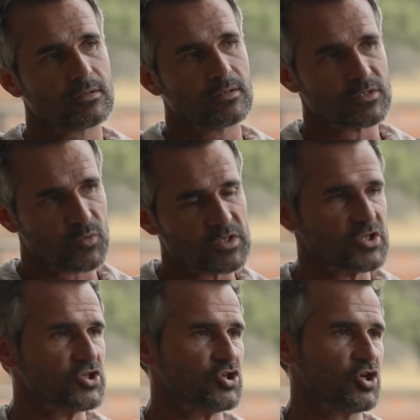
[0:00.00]
this
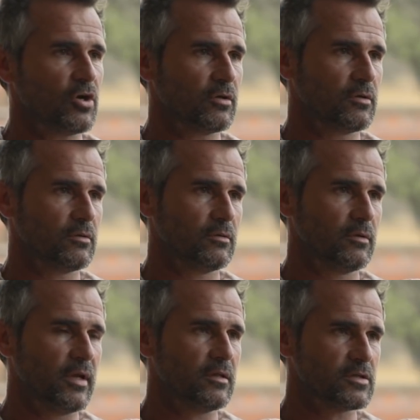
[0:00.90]
wasn't a joke
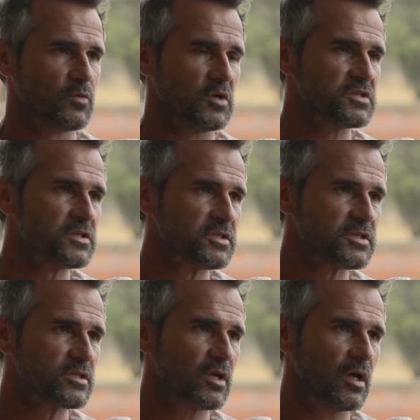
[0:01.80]
and this
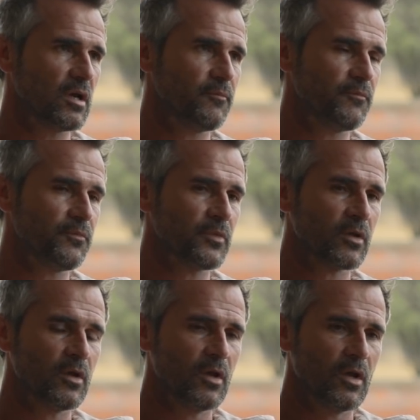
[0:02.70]
wasn't um,
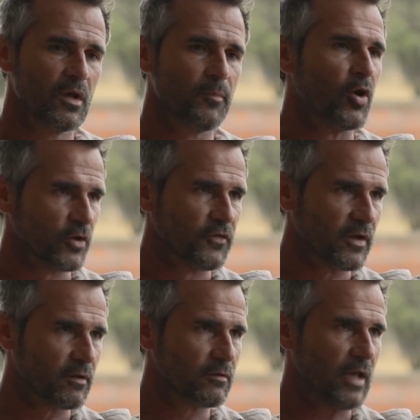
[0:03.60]
part of
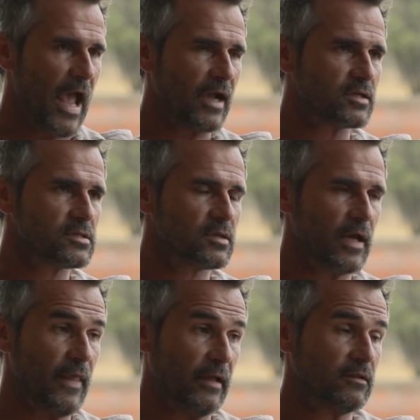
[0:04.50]
the, the act,
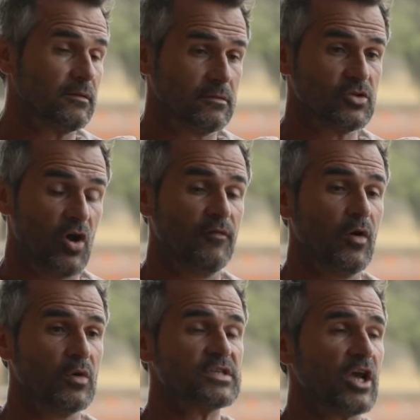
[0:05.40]
and that
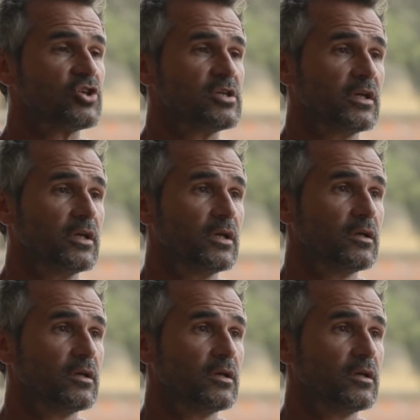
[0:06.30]
Tsavo was actually